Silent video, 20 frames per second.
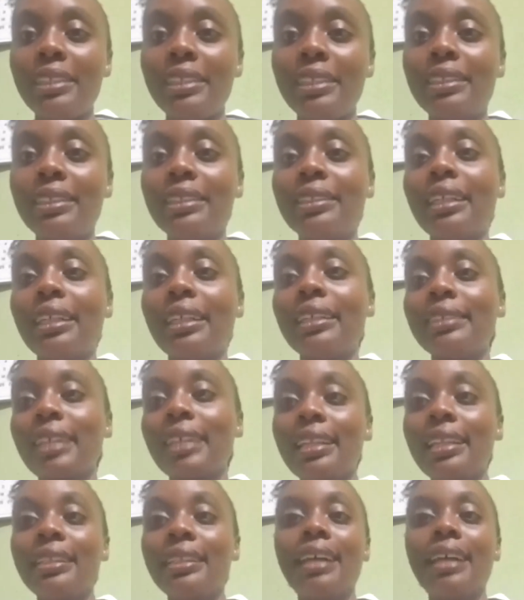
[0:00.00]
is that
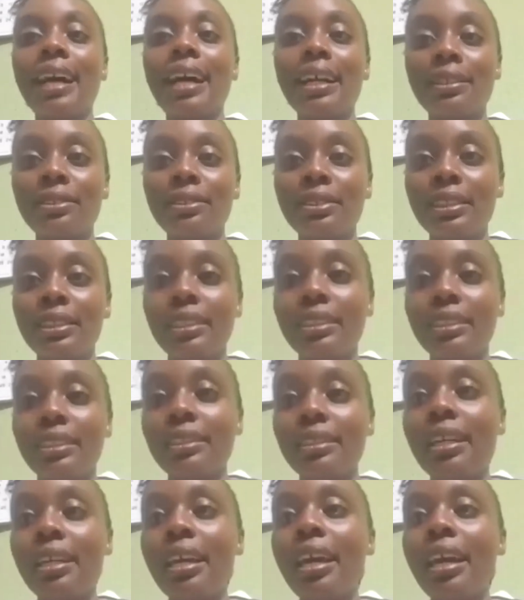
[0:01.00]
early diagnosis
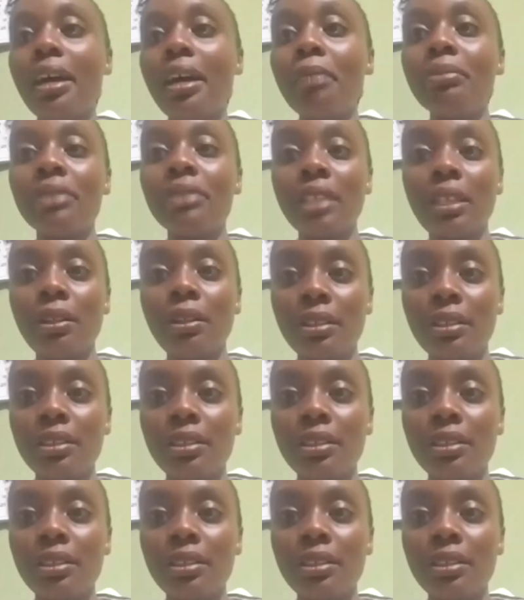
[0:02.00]
helps a lot,